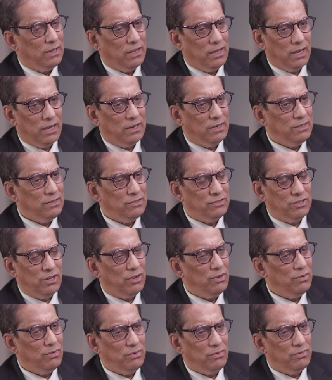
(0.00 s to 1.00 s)
And
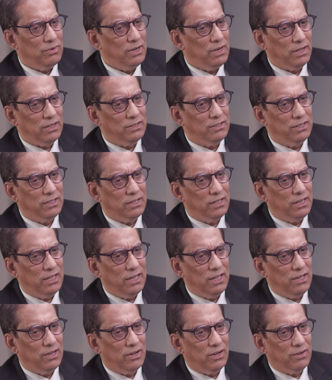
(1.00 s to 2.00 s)
so
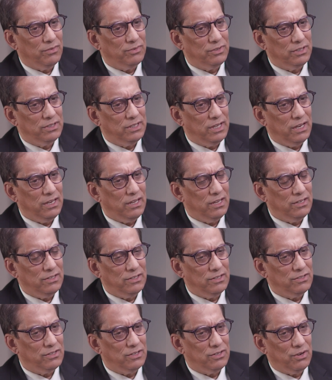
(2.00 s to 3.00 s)
reluctantly, after 10 years
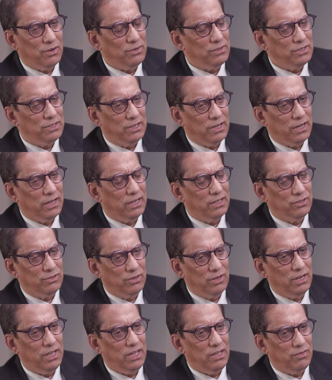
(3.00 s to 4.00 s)
as a doctor, I had to
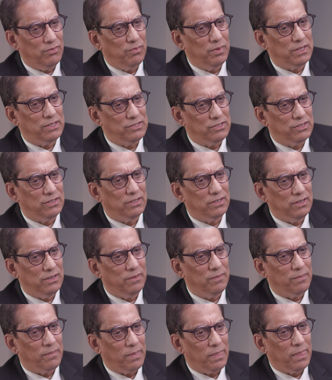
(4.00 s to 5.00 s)
leave medicine,
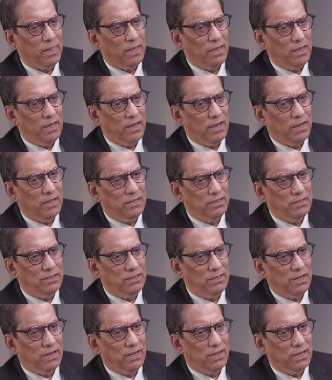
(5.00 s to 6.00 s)
and
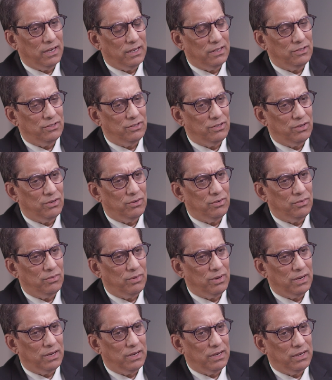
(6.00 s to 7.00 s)
I had
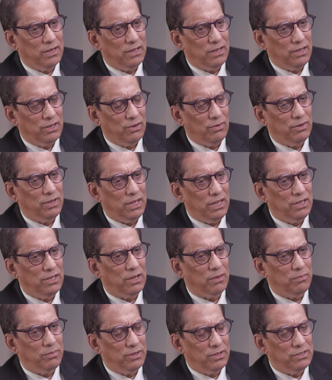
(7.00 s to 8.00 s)
to lead
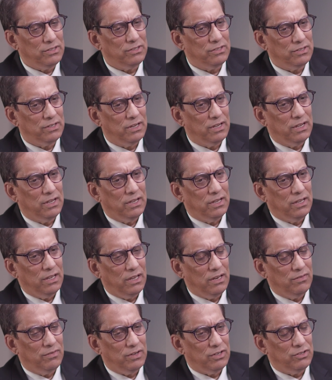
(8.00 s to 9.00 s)
up this
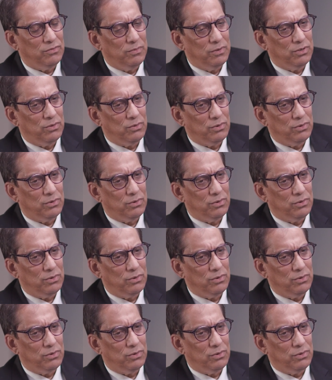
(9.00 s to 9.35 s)
investment